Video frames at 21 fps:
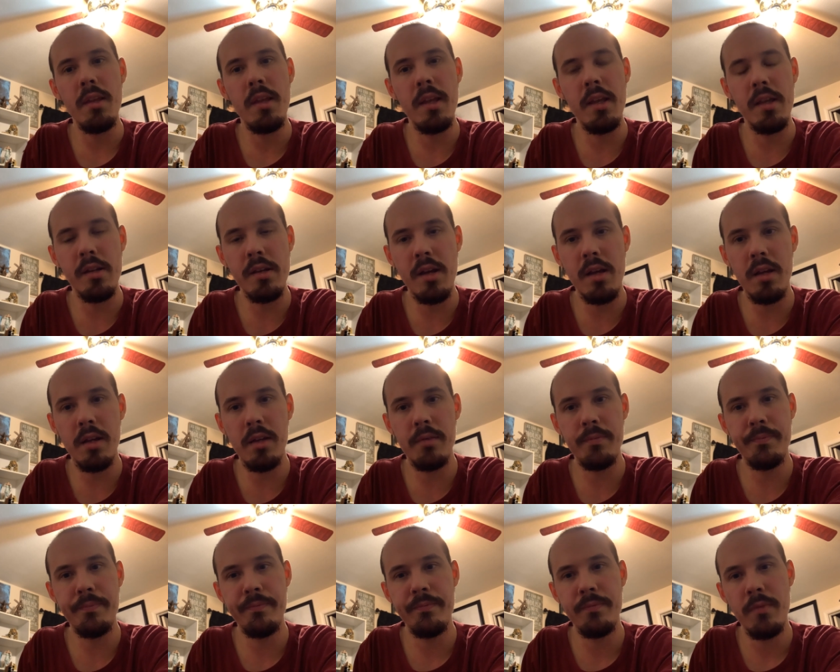And uh,
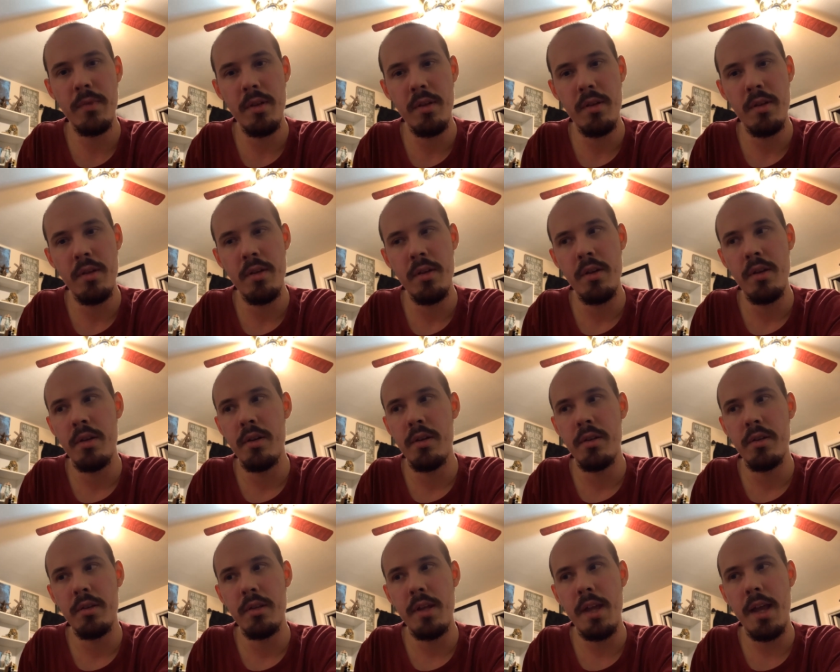
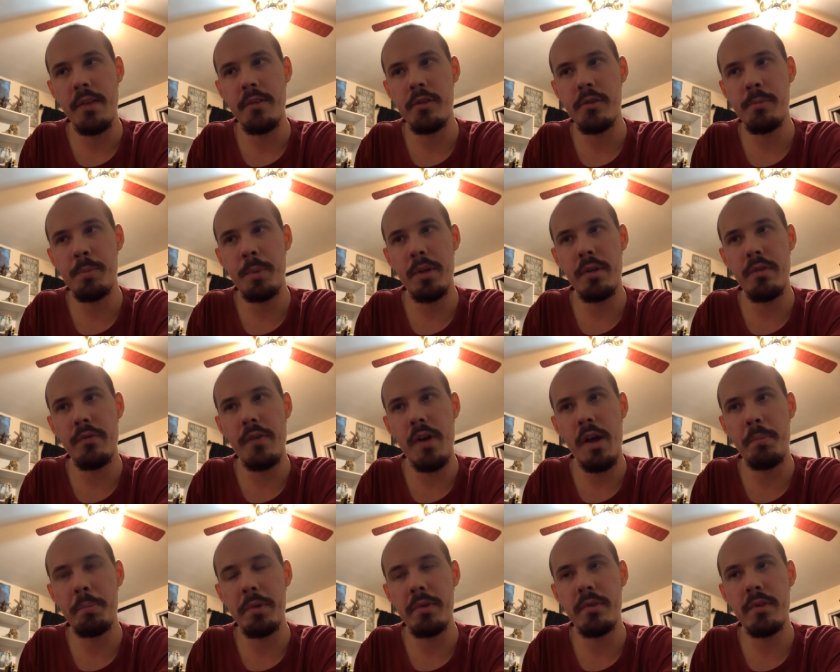yeah, the spirit of
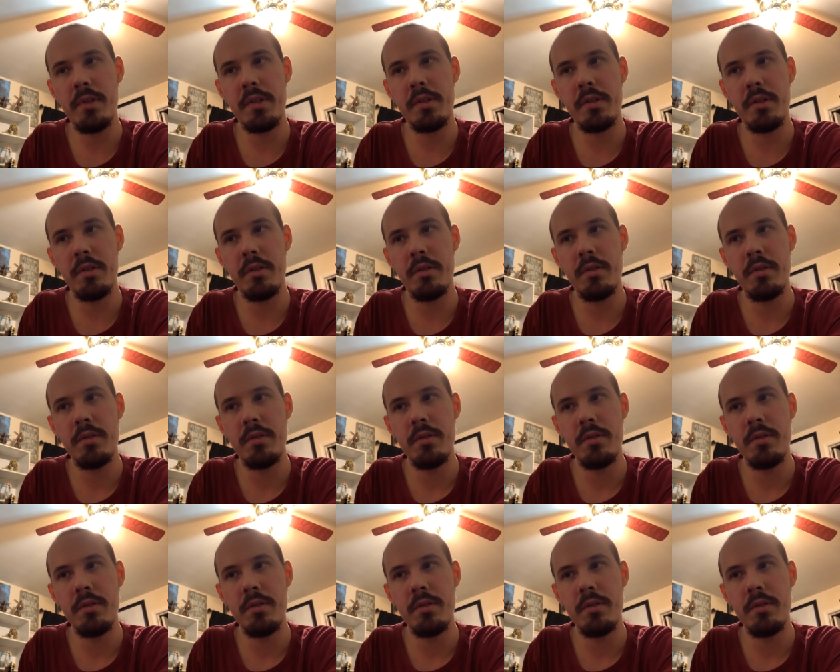opposition.